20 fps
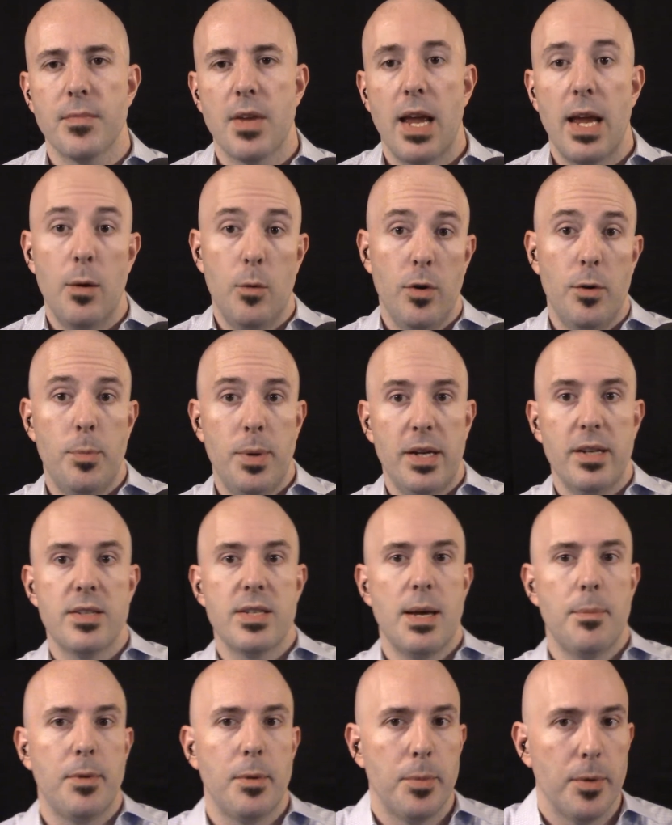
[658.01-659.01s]
It would have been
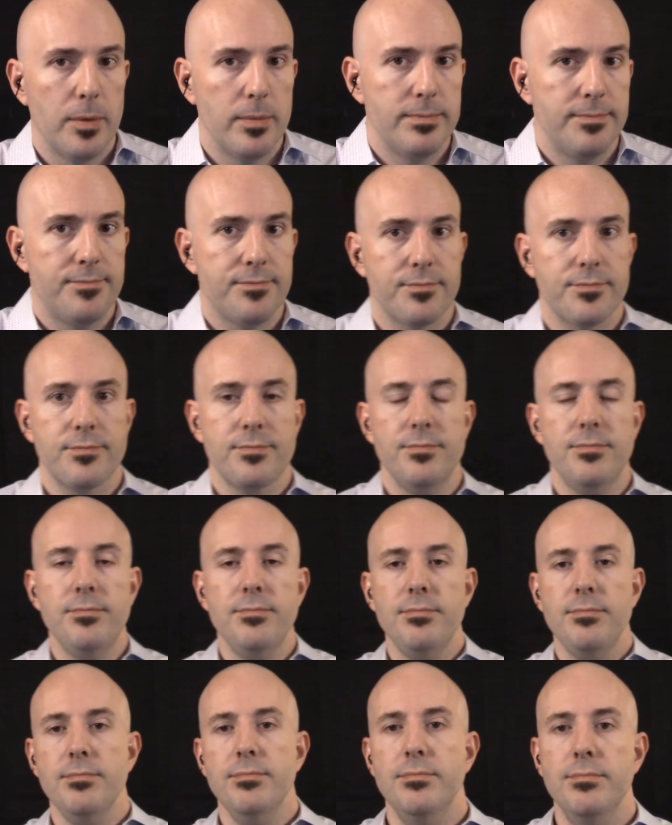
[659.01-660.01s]
acceptable.
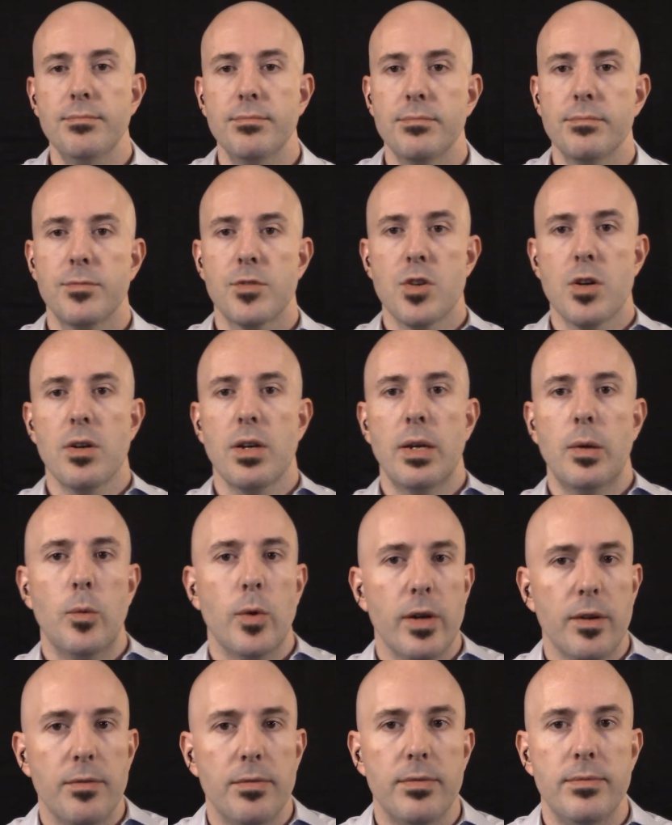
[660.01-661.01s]
Certainly
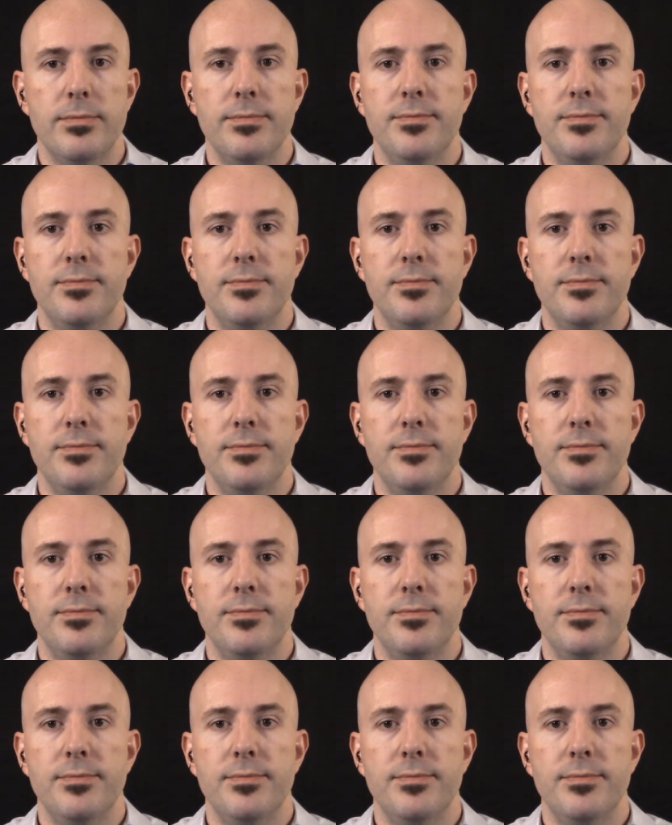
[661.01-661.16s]
would have.